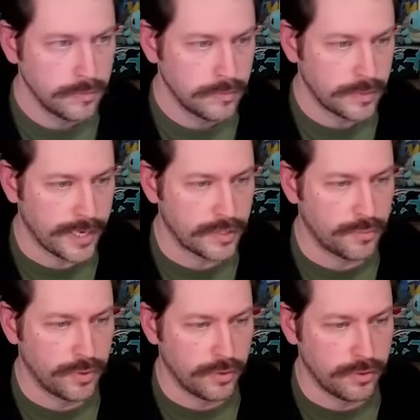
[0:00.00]
That's
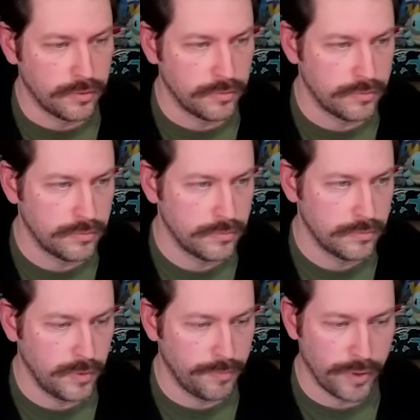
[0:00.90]
brutal.
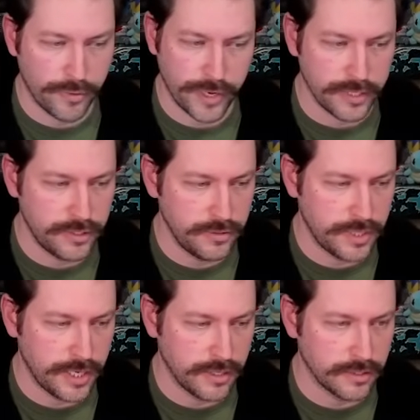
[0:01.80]
We both got 2
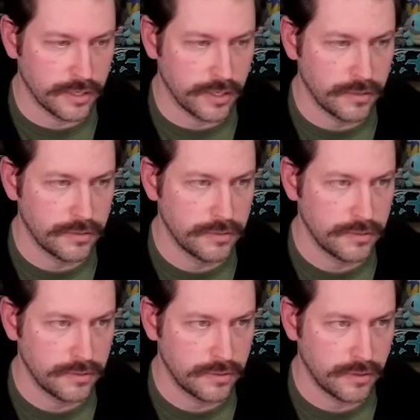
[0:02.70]
tails, though.
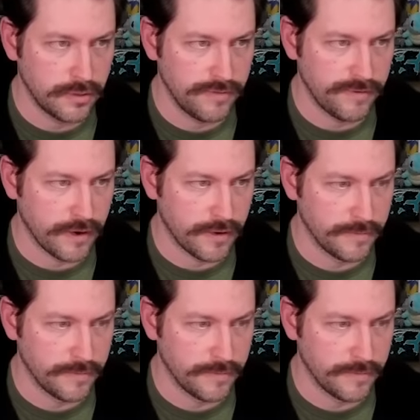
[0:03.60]
It's only fair.